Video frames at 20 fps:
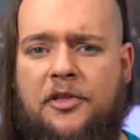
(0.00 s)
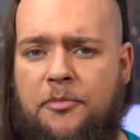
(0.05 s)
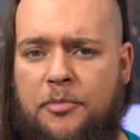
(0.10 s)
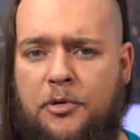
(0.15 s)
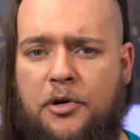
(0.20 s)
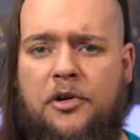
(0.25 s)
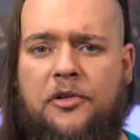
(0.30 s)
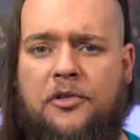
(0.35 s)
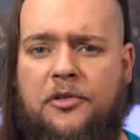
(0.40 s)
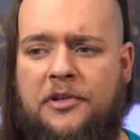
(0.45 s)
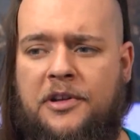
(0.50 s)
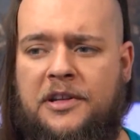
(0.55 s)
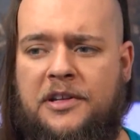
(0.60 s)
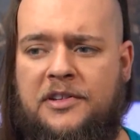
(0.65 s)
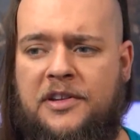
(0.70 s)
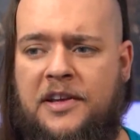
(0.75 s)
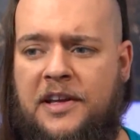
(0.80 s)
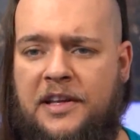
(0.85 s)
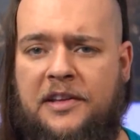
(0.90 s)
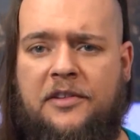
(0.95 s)
The burden
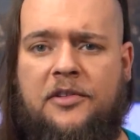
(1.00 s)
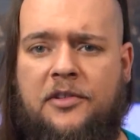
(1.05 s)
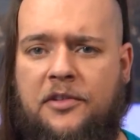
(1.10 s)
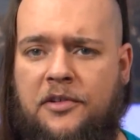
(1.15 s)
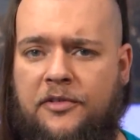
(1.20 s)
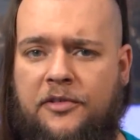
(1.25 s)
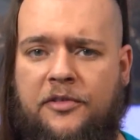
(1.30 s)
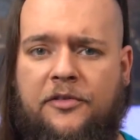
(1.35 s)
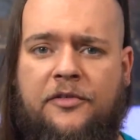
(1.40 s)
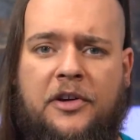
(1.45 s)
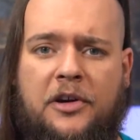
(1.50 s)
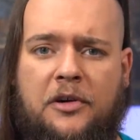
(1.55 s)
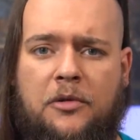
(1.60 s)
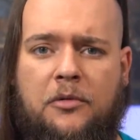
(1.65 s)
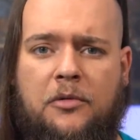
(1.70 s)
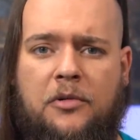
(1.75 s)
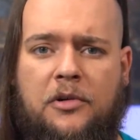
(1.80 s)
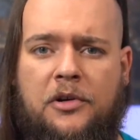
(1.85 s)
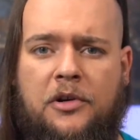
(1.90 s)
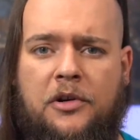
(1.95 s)
is his to
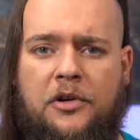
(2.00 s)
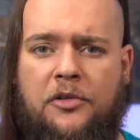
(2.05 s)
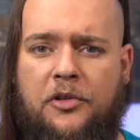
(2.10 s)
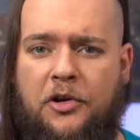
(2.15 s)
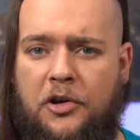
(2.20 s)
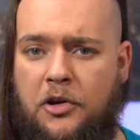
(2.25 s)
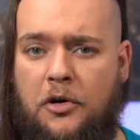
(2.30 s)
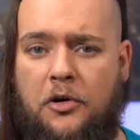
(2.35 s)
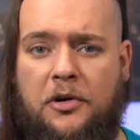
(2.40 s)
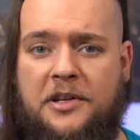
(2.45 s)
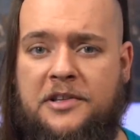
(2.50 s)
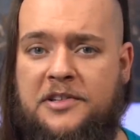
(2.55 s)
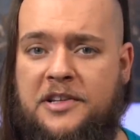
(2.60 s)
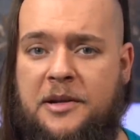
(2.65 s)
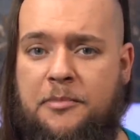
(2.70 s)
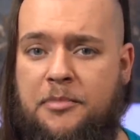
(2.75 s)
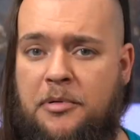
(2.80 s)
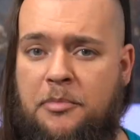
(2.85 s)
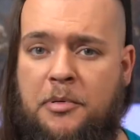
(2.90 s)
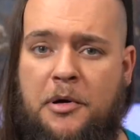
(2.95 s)
fulfill. That God is
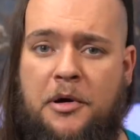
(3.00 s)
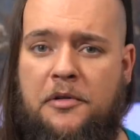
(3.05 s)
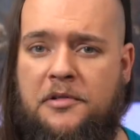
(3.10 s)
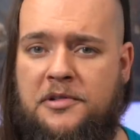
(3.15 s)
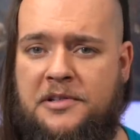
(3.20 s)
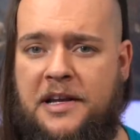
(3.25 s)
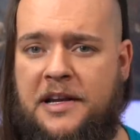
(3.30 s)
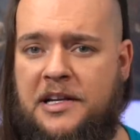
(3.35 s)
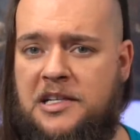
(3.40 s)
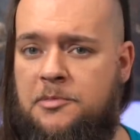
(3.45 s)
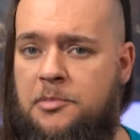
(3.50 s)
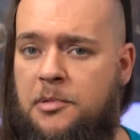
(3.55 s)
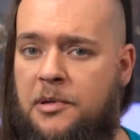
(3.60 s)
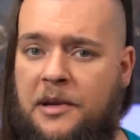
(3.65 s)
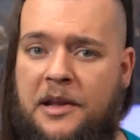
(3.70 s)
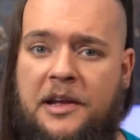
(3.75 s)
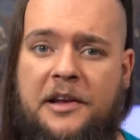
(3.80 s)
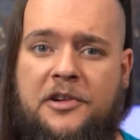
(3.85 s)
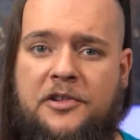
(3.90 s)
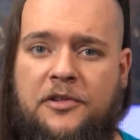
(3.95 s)
a proposed
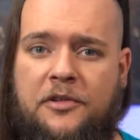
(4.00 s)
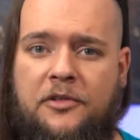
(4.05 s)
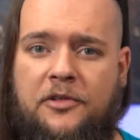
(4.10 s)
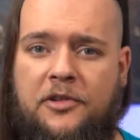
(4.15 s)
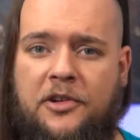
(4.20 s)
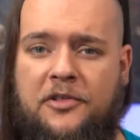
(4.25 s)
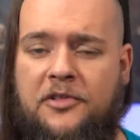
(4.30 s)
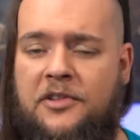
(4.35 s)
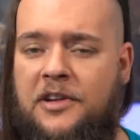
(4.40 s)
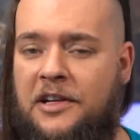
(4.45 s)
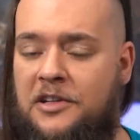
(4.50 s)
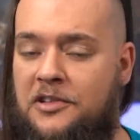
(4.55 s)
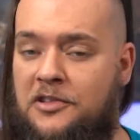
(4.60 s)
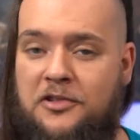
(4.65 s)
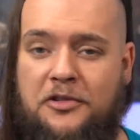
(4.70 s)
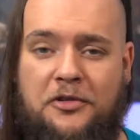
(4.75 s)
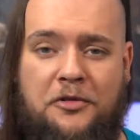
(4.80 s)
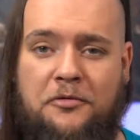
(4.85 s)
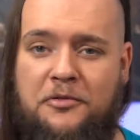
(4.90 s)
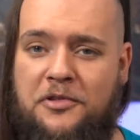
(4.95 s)
explanation doesn't
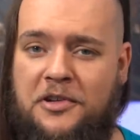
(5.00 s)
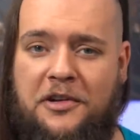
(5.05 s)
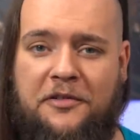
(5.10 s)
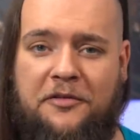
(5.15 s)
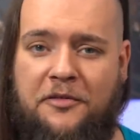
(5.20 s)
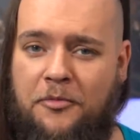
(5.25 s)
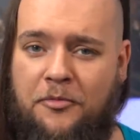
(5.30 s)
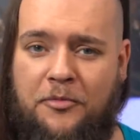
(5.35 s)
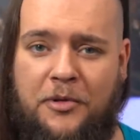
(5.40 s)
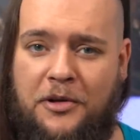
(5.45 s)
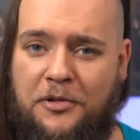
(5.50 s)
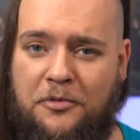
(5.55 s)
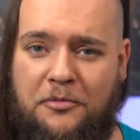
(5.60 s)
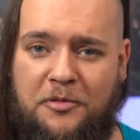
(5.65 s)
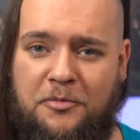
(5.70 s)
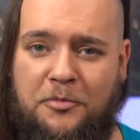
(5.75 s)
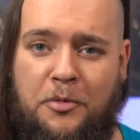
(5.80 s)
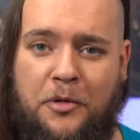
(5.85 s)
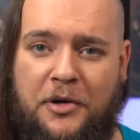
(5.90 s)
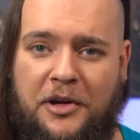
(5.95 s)
excuse it from
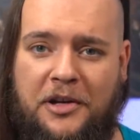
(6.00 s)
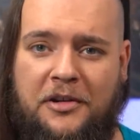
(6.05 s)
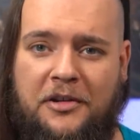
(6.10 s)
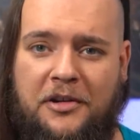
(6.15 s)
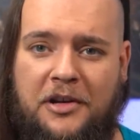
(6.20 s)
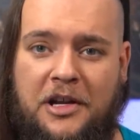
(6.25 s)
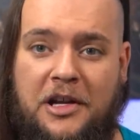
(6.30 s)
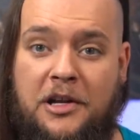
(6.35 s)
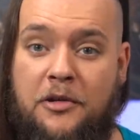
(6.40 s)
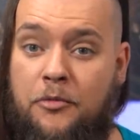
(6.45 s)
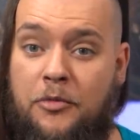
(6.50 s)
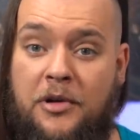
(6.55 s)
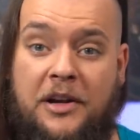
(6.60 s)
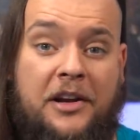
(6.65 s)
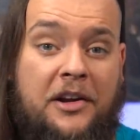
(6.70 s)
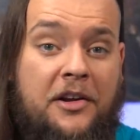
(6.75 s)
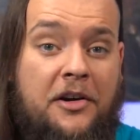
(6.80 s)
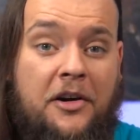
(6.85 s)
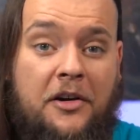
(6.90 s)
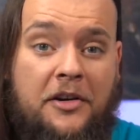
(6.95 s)
Russell's point.
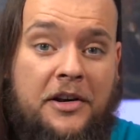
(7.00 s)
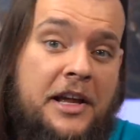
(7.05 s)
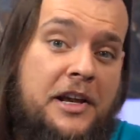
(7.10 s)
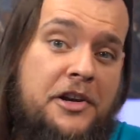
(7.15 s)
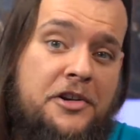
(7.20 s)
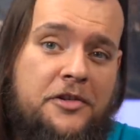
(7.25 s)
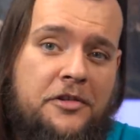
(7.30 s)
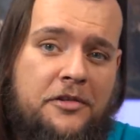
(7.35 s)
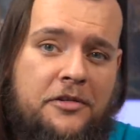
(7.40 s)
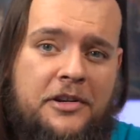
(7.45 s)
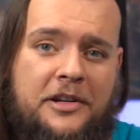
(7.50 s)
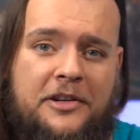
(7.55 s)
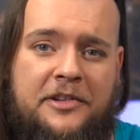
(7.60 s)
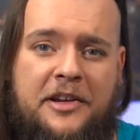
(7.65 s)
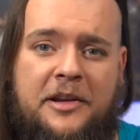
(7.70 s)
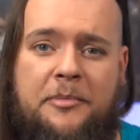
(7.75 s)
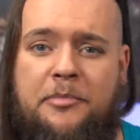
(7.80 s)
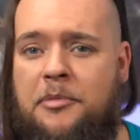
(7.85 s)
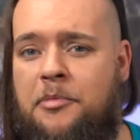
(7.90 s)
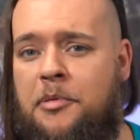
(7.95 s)
Reincarnation
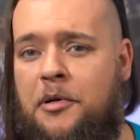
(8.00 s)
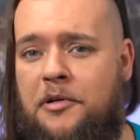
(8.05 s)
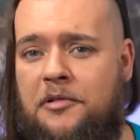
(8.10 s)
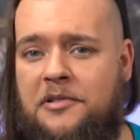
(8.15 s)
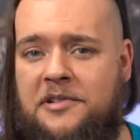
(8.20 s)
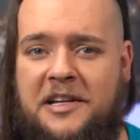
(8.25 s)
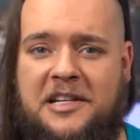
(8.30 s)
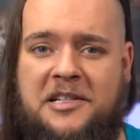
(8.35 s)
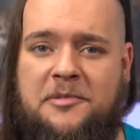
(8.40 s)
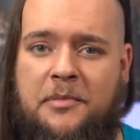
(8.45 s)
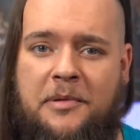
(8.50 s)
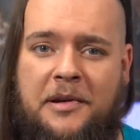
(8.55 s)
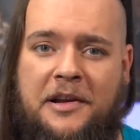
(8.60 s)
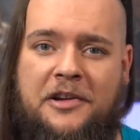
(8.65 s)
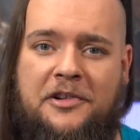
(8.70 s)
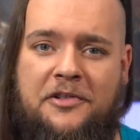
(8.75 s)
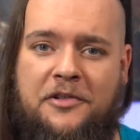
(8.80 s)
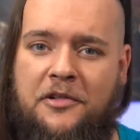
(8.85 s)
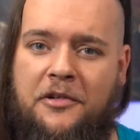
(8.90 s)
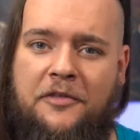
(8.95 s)
is a proposed
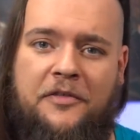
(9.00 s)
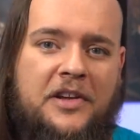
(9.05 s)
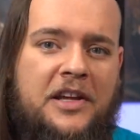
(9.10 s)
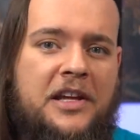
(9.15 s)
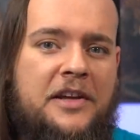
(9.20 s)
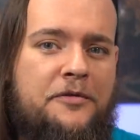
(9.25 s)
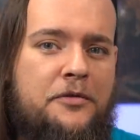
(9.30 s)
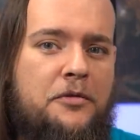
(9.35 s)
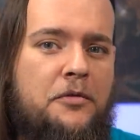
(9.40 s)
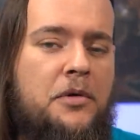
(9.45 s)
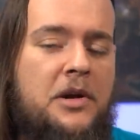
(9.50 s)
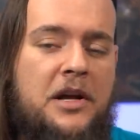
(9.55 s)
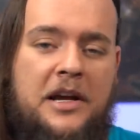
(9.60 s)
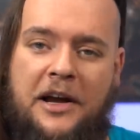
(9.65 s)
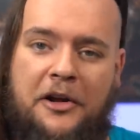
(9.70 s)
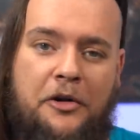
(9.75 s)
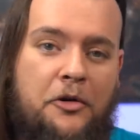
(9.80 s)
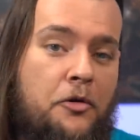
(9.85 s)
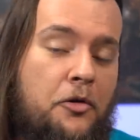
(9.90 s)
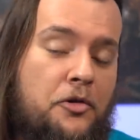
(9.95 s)
explanation of evil,
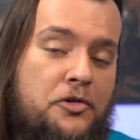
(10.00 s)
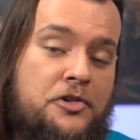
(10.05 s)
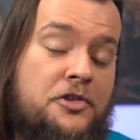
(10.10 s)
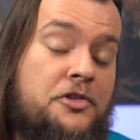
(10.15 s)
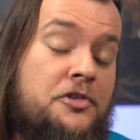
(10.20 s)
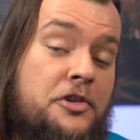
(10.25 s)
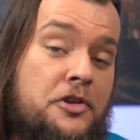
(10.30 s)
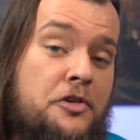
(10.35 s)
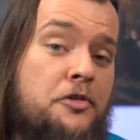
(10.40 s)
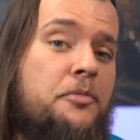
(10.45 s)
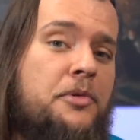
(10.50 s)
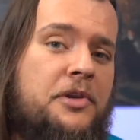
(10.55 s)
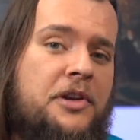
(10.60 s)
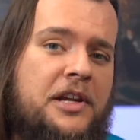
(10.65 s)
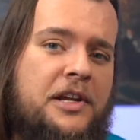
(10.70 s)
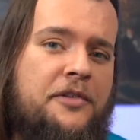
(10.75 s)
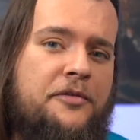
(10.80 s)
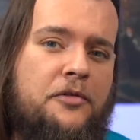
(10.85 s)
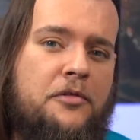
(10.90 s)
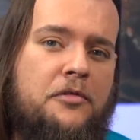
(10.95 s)
and not just
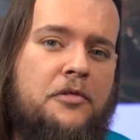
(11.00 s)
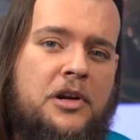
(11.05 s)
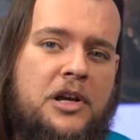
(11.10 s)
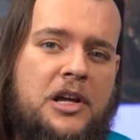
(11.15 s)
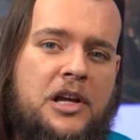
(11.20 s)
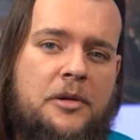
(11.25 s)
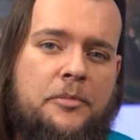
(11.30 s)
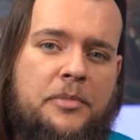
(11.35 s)
human evil.